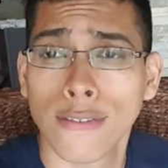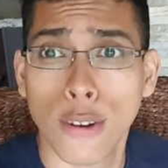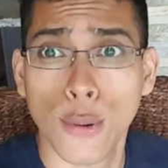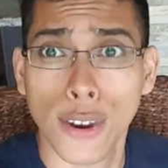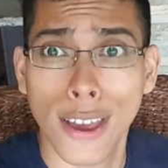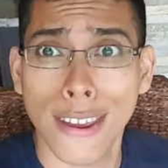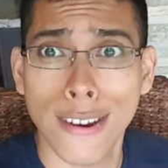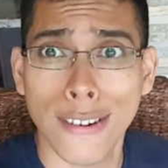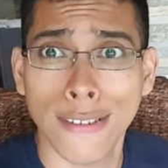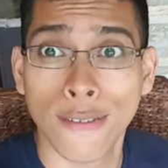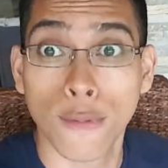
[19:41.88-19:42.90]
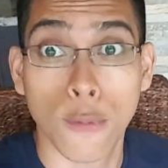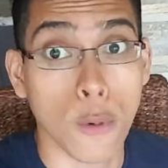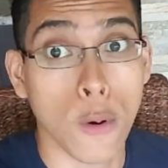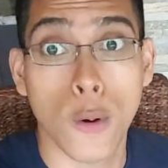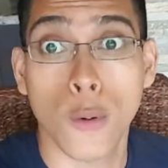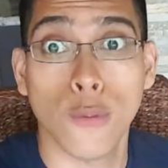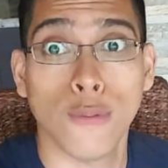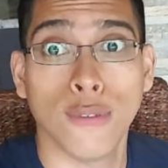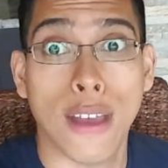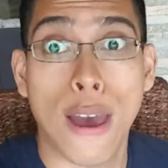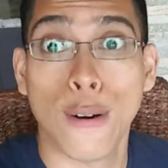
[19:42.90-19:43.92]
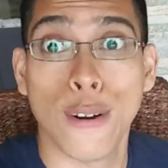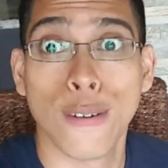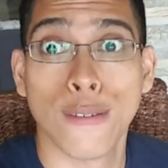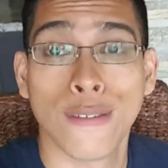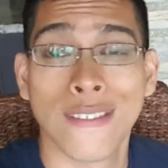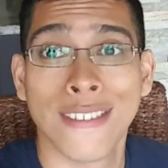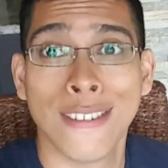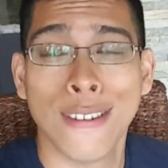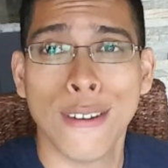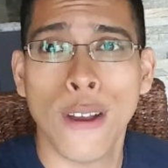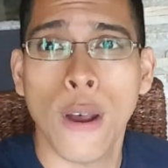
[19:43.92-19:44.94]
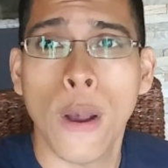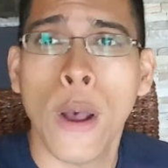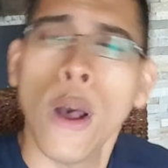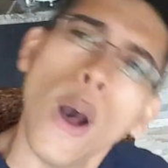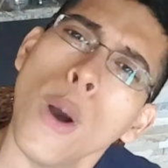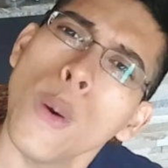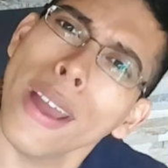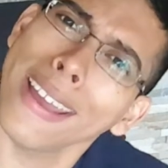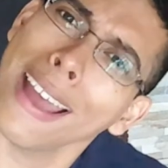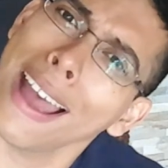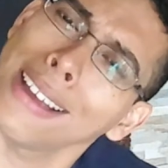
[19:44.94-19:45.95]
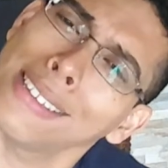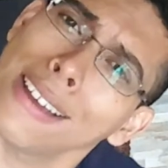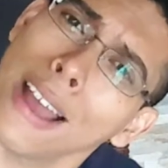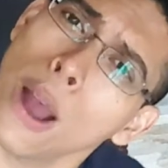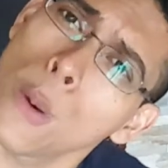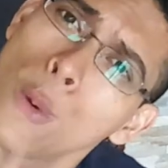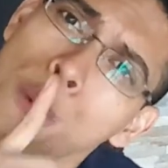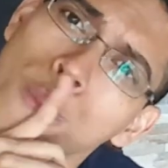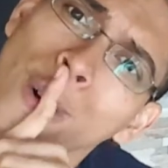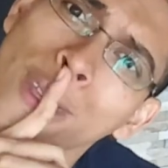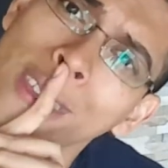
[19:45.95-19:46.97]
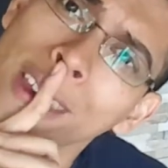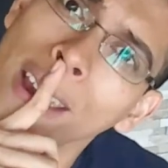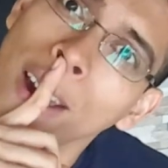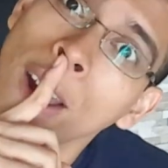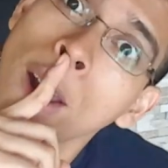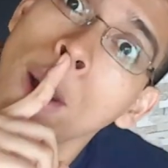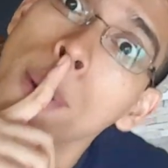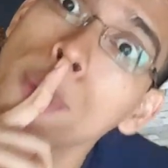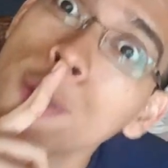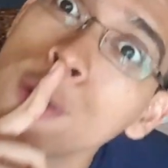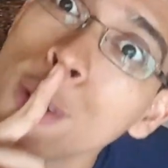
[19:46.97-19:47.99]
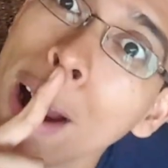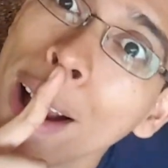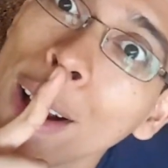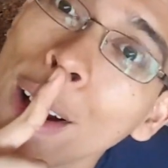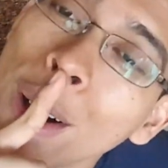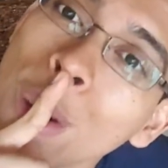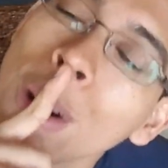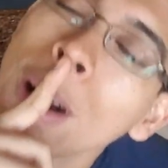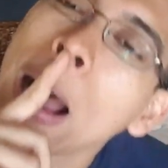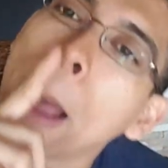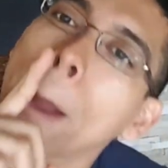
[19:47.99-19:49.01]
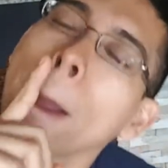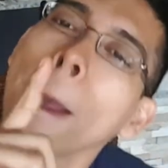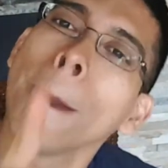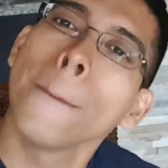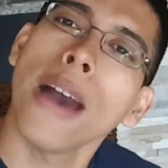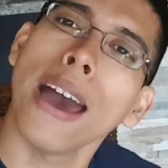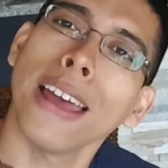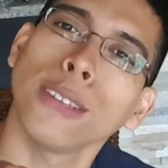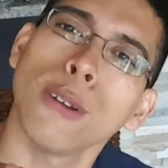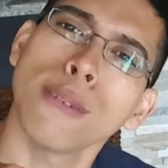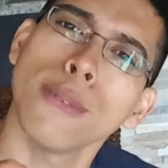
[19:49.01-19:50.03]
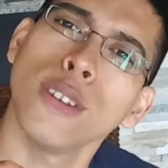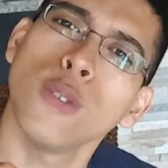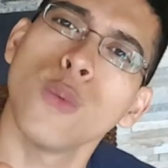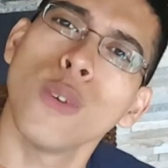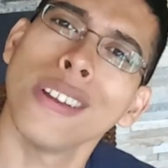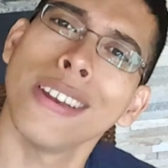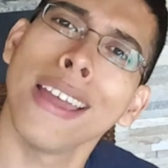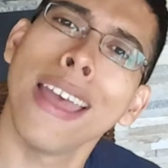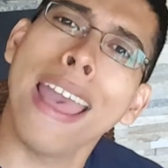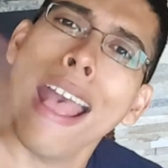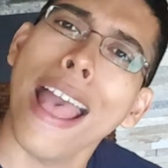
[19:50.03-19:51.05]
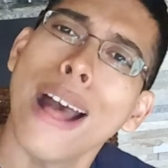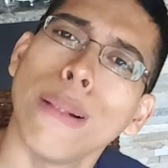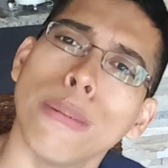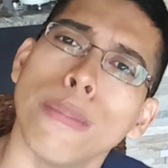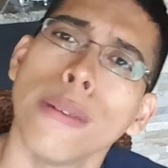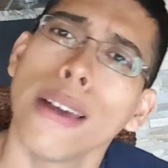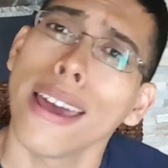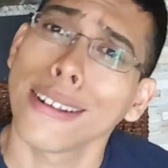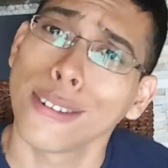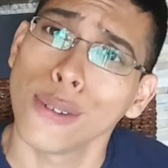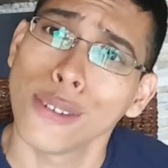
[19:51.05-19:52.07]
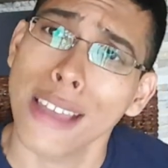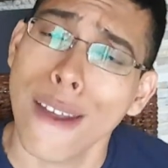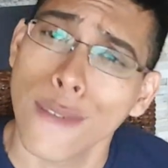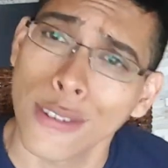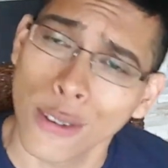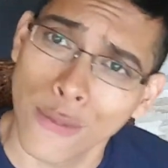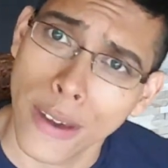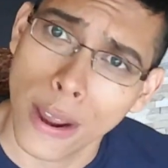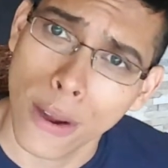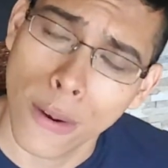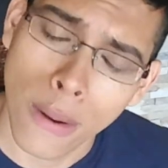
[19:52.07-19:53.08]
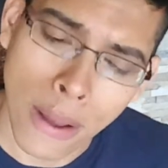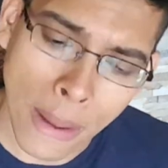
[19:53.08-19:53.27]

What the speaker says: Are we done here? Whoa, I don't know. Oh wait, guys, I got one more thing before I go. I'd like to recommend you one album. I like to do this every single video.